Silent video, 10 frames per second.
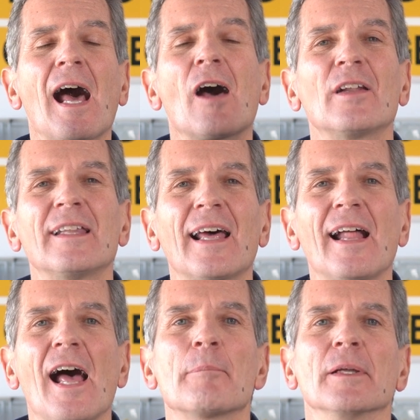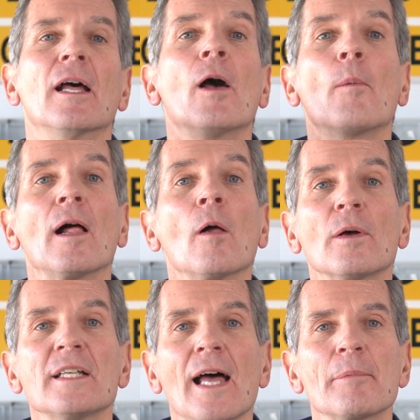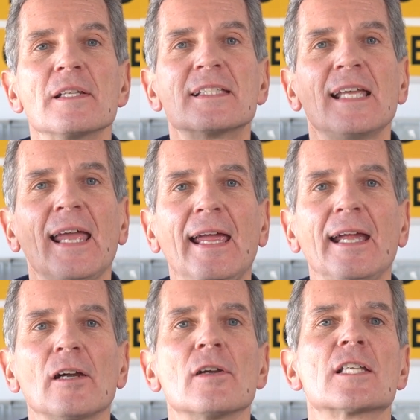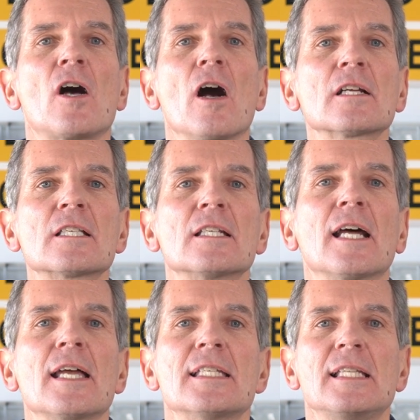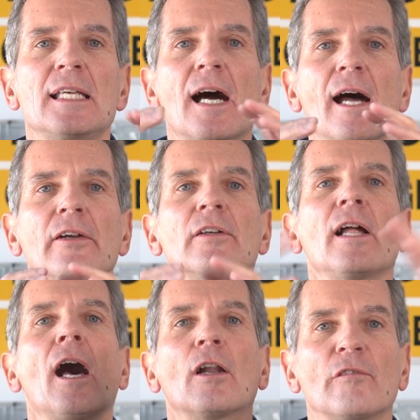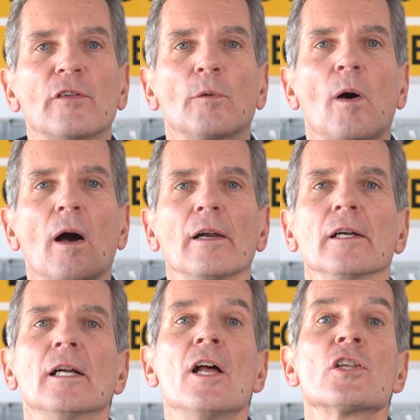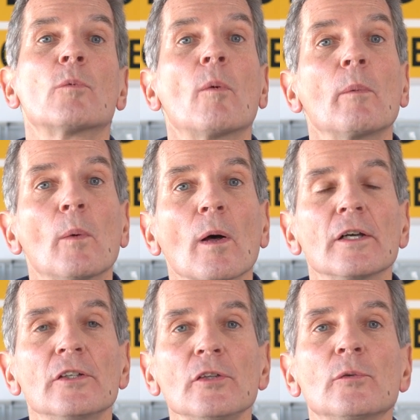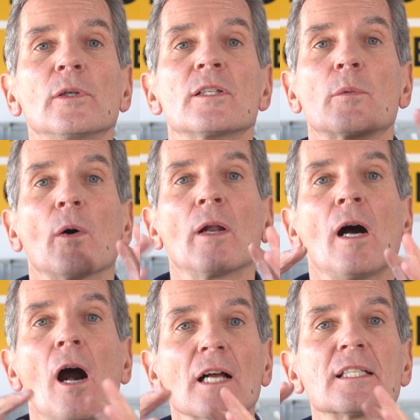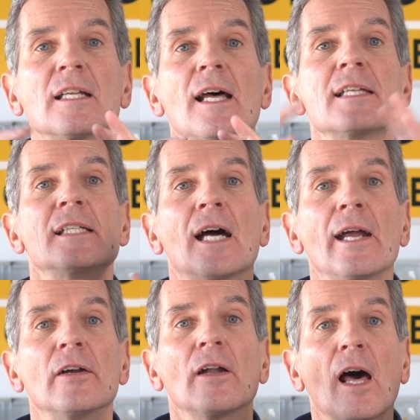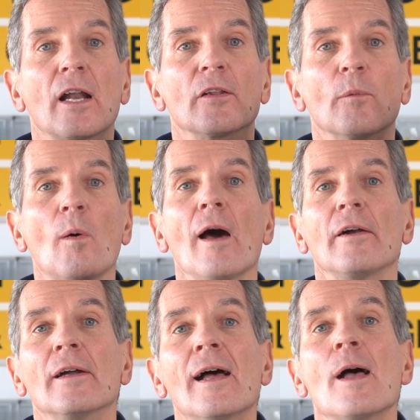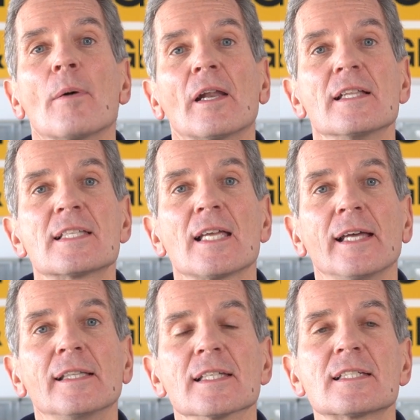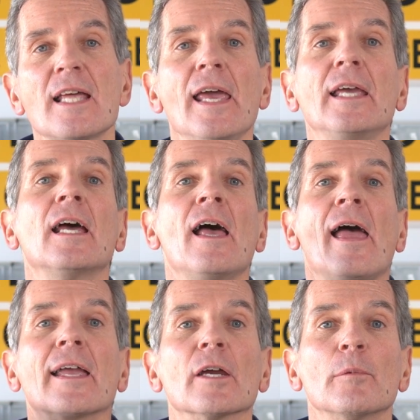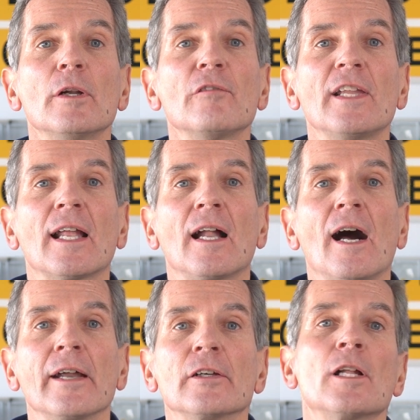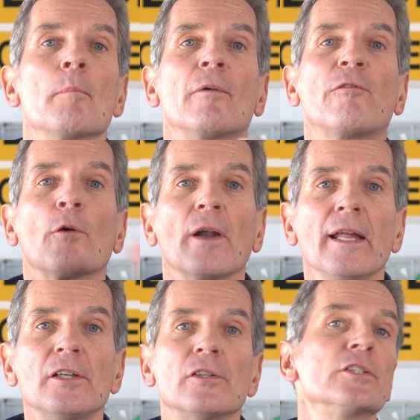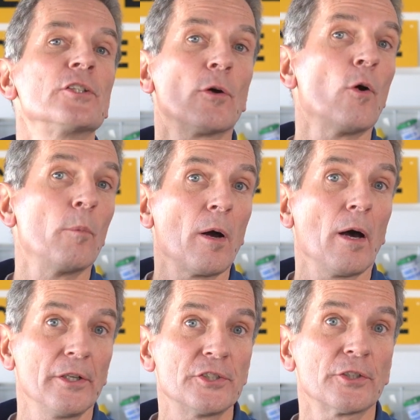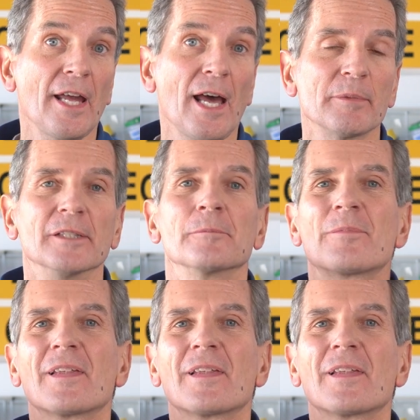How did that happen? Well, what's happened is the air is oxidizing the iron out of the water. So what we want to do is we want to oxidize the iron out of the water, but inside this tank and get rid of that iron before it enters your home, cottage, or cabin.